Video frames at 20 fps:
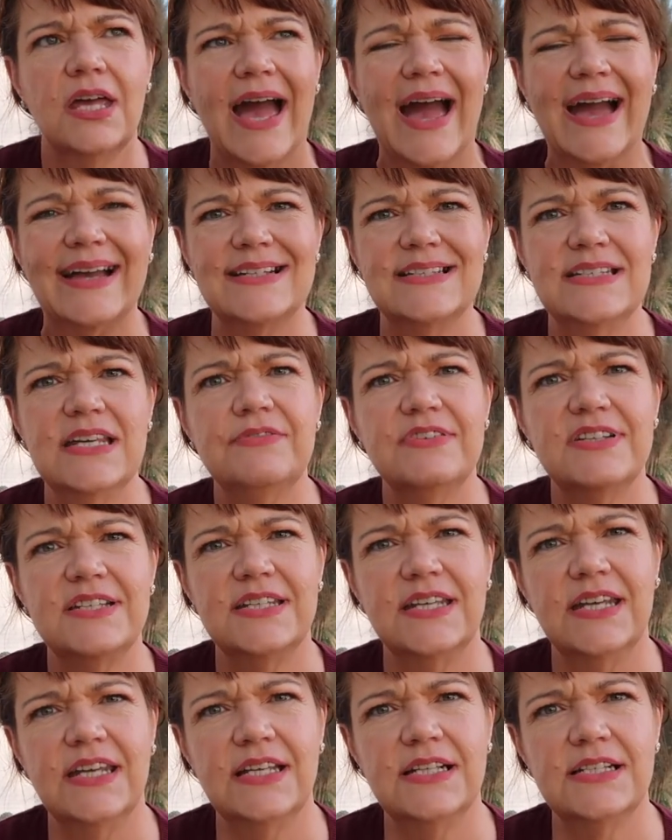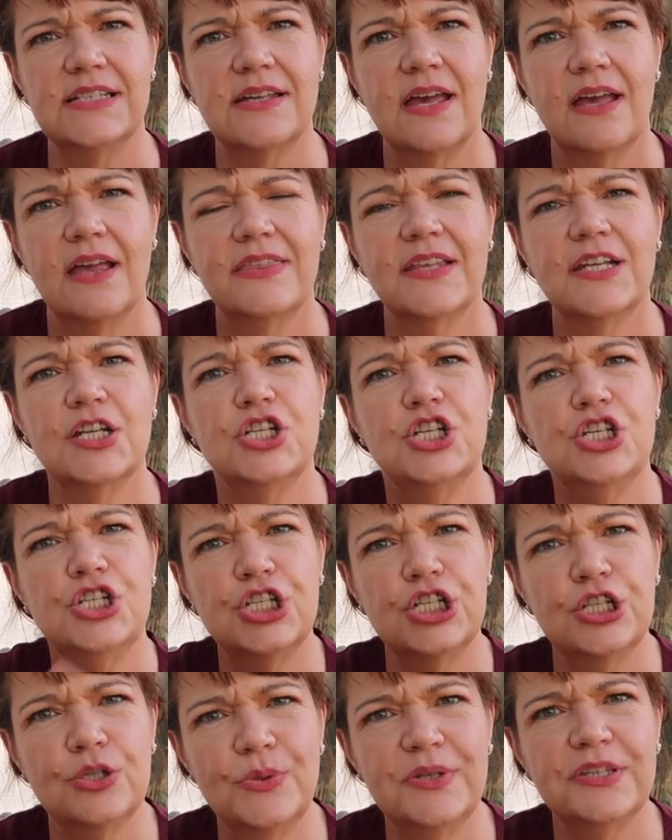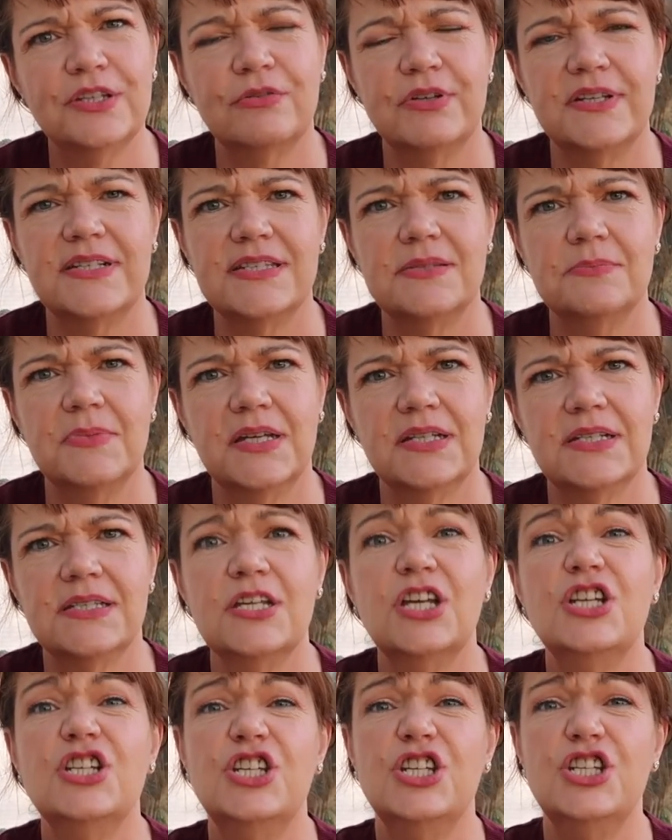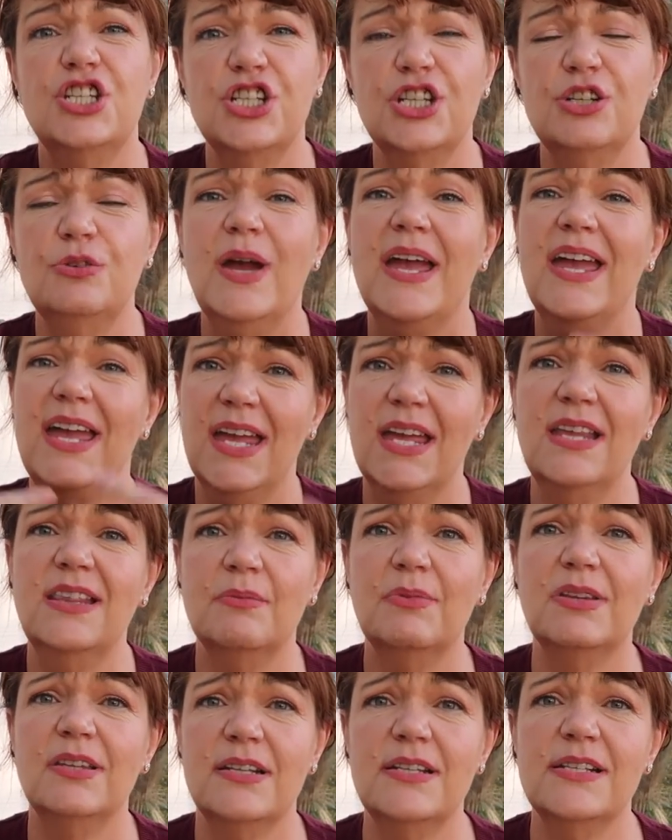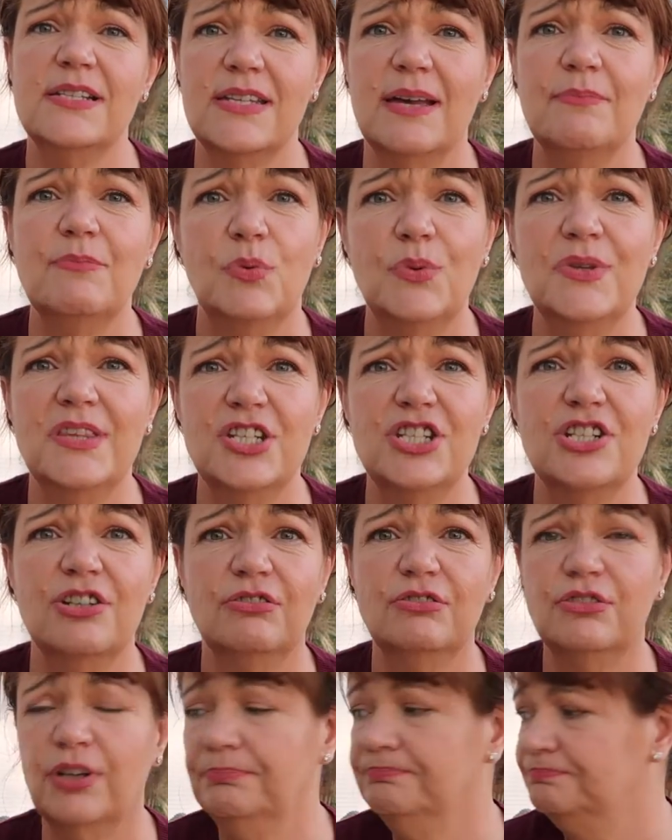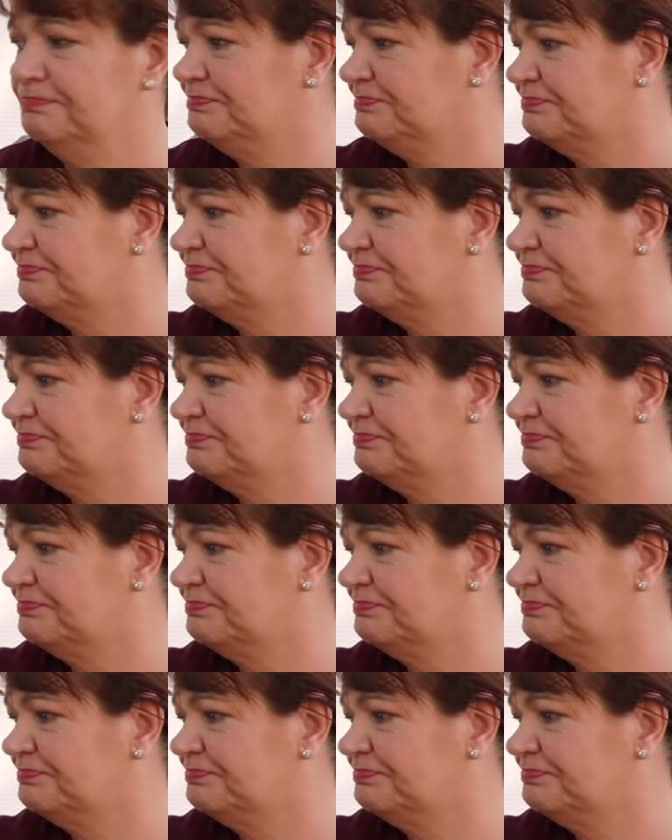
activities that are to do with Christmas to do in the month of December with the children.